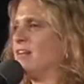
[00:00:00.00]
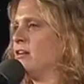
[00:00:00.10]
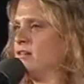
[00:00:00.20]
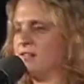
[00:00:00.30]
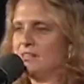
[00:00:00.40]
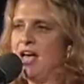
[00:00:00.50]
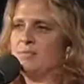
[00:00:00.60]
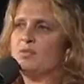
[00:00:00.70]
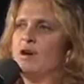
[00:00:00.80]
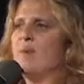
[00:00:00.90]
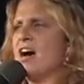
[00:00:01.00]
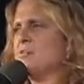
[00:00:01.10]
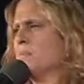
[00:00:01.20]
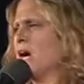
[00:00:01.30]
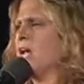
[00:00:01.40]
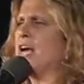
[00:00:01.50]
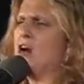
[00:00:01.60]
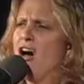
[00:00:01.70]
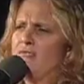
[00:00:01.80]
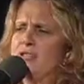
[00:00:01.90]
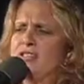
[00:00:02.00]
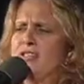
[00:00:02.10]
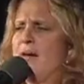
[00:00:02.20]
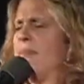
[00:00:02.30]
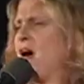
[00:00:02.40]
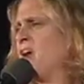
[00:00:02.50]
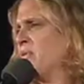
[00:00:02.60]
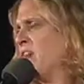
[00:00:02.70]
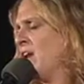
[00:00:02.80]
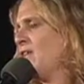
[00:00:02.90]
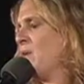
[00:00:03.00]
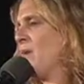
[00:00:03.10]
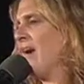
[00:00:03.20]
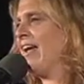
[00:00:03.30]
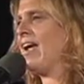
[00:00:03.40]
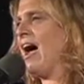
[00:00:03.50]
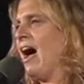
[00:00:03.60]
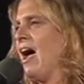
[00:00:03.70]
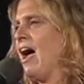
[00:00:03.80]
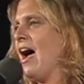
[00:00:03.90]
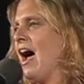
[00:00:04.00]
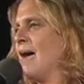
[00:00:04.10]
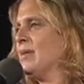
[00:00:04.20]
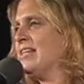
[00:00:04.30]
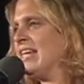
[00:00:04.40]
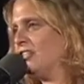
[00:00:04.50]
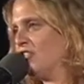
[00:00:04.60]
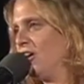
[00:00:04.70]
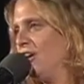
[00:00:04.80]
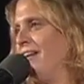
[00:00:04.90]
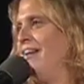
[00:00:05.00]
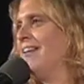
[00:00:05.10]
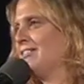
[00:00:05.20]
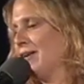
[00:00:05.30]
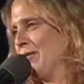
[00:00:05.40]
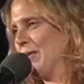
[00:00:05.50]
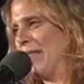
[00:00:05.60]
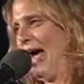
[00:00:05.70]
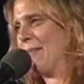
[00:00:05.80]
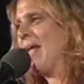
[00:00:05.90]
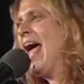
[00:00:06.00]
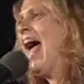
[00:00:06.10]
And I do the sob story. My husband got laid off. We just got married. We've got no money. I'm a teacher. So I wrote that.